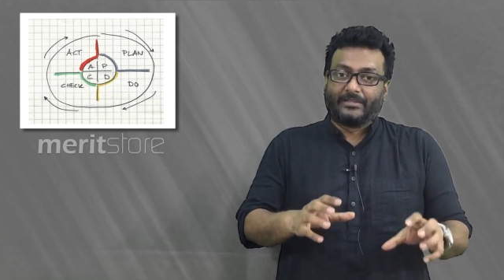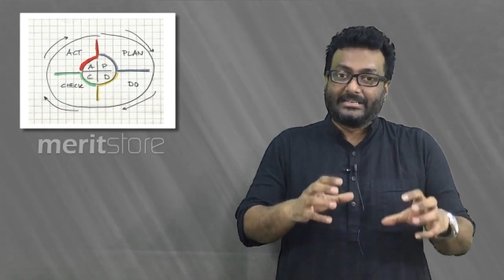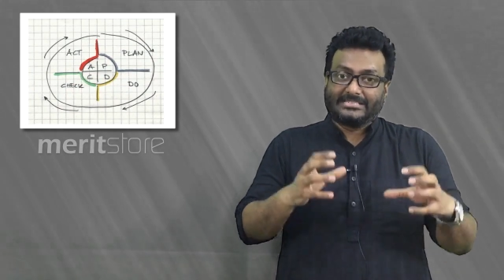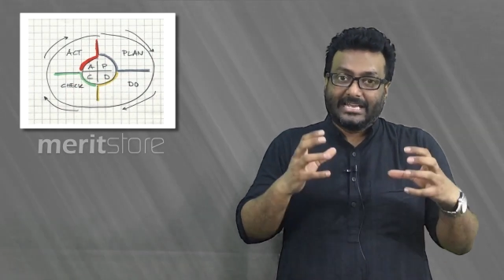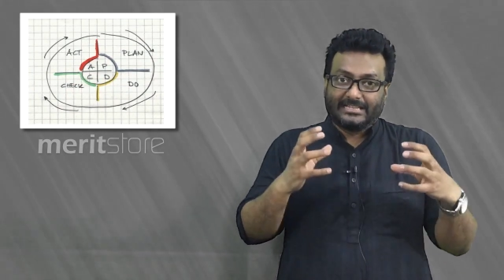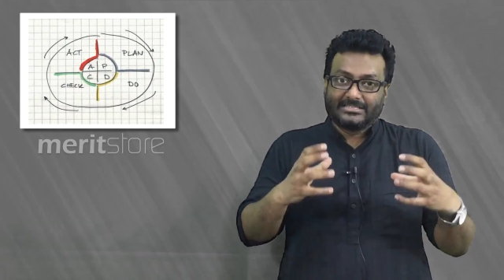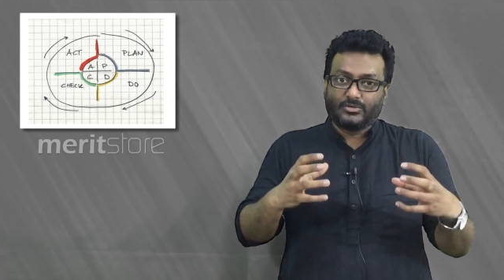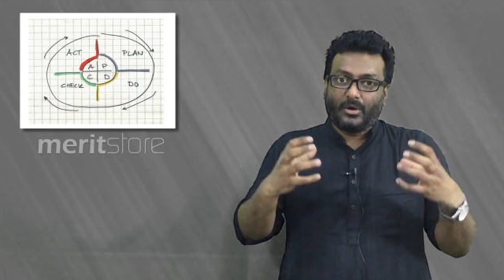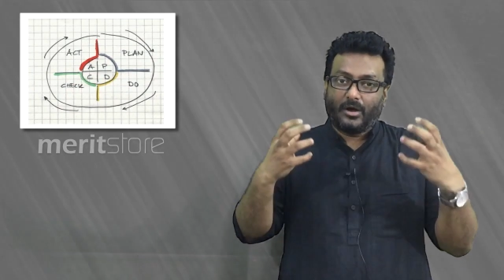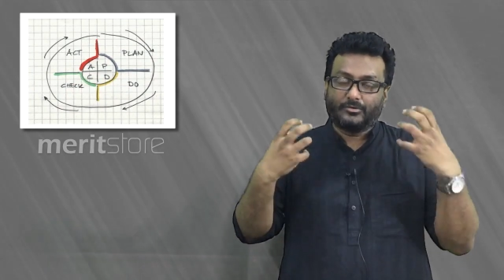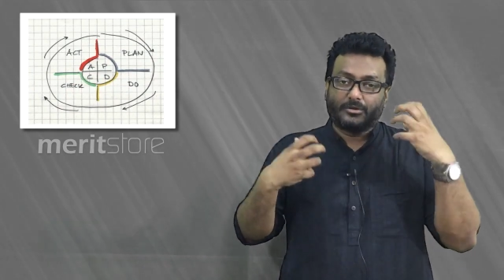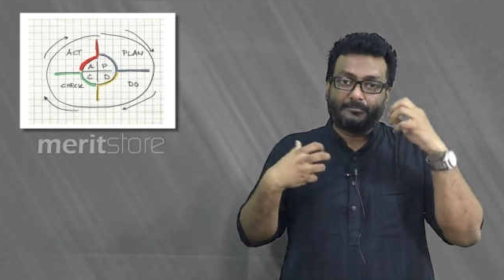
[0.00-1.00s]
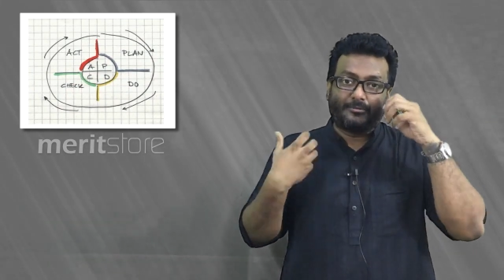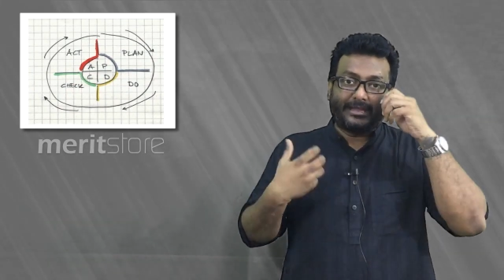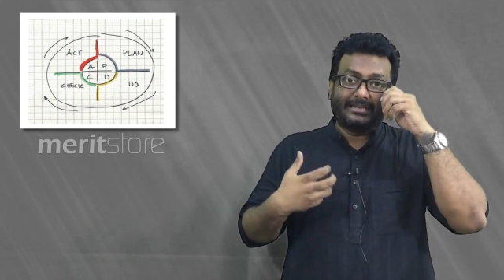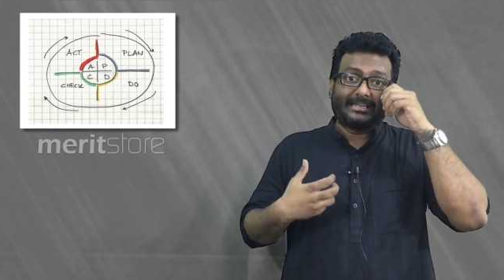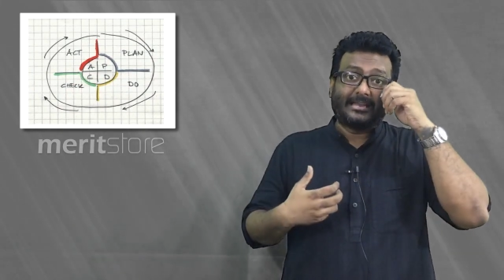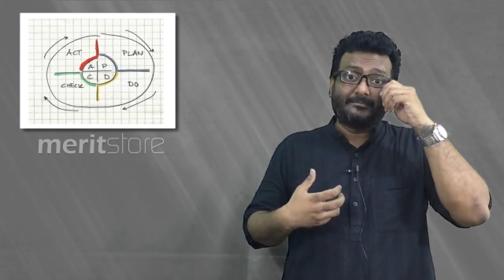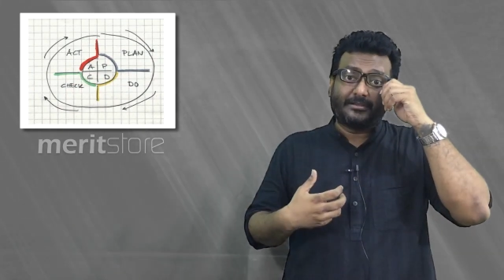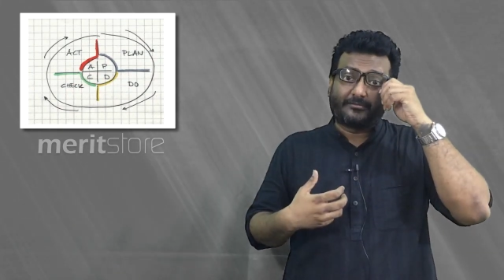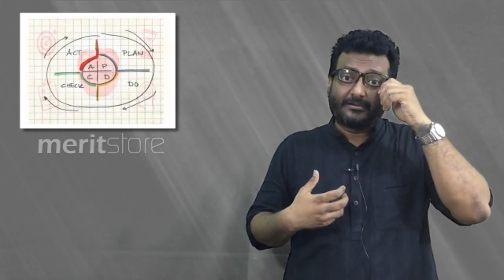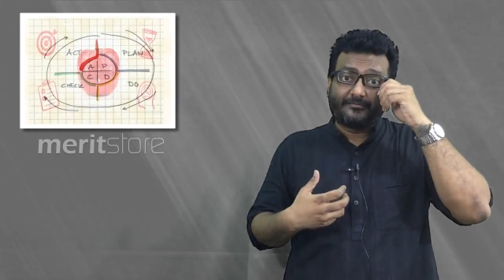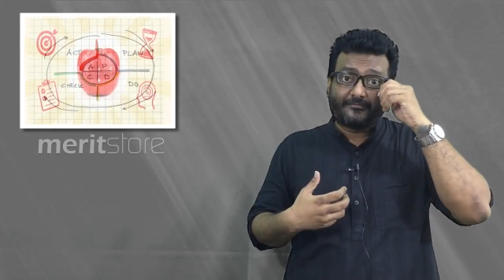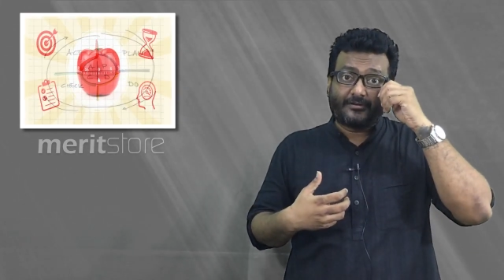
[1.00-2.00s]
It tells you how your brain can be
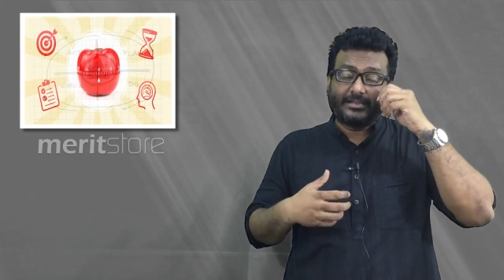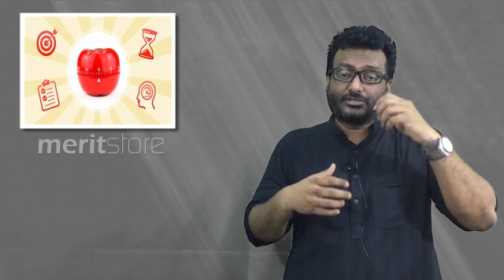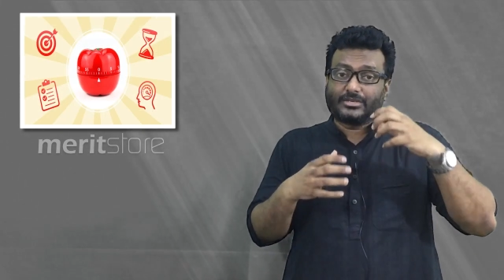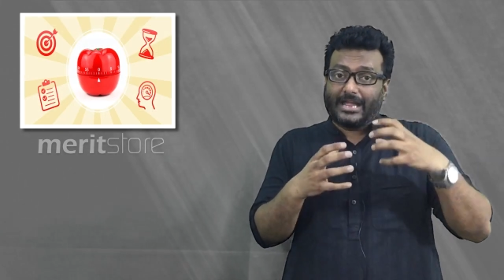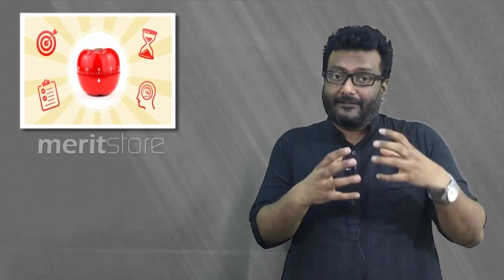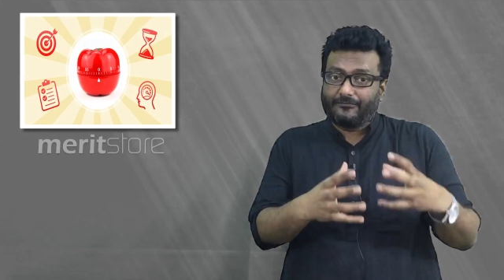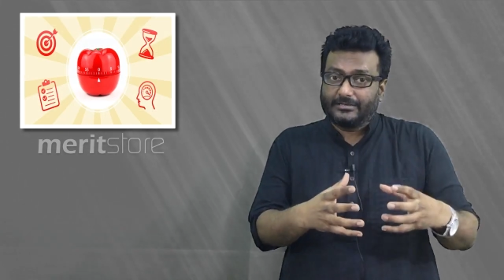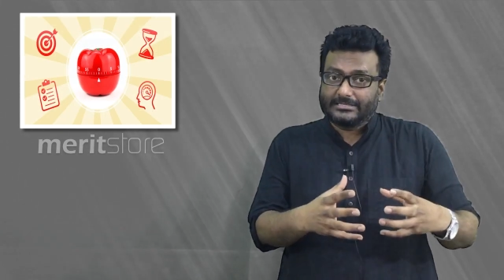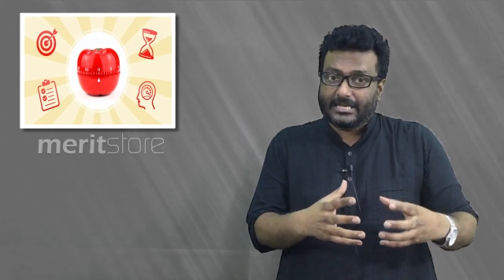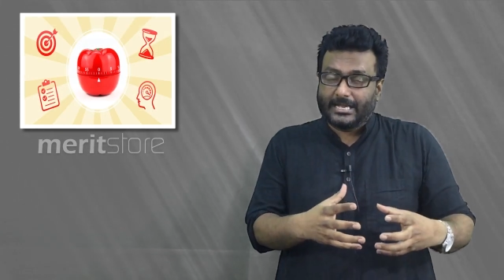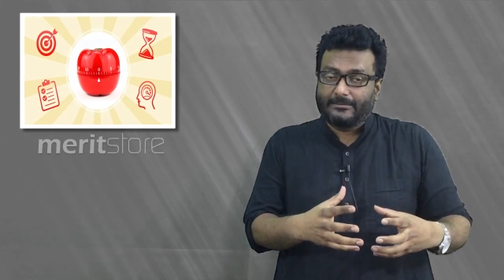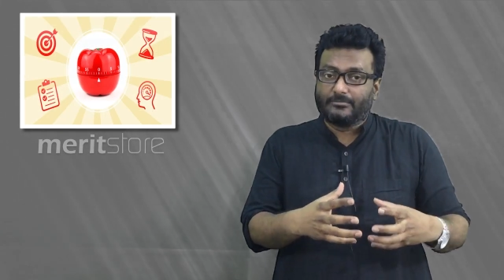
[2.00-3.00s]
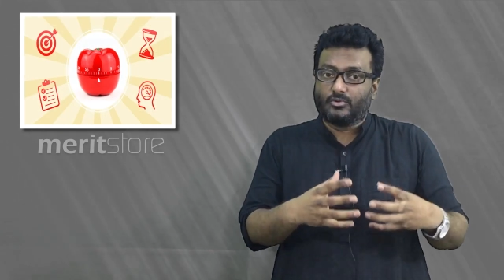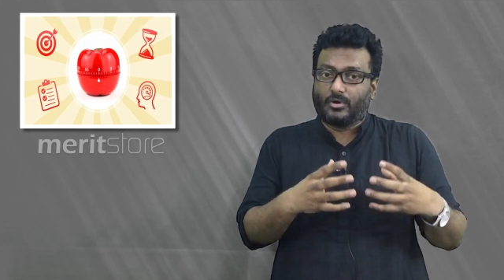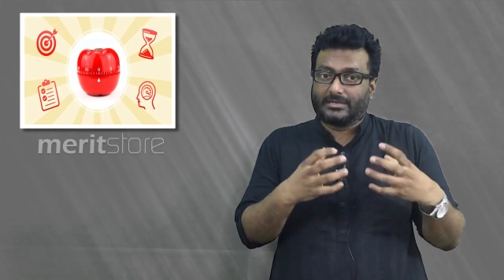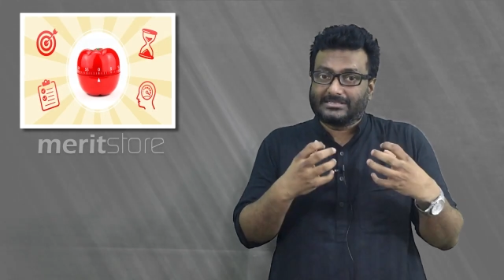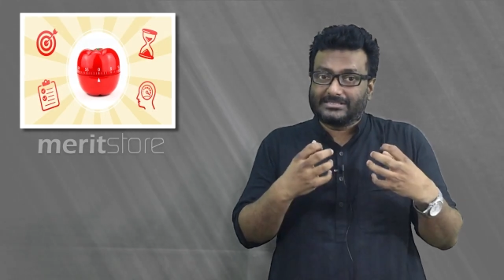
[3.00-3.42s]
refreshed every time you are